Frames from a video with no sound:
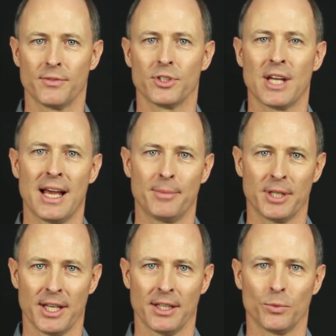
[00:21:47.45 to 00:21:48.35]
of the time
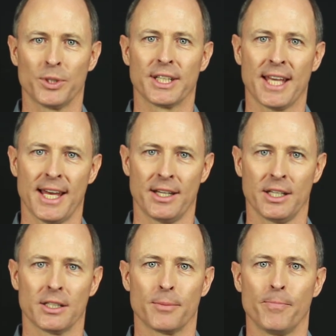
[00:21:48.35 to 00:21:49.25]
together with the
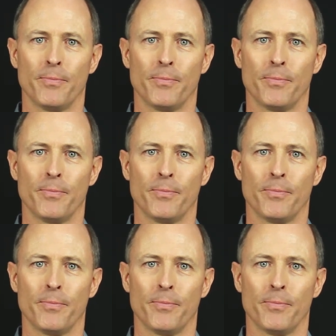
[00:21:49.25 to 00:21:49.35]
candidate.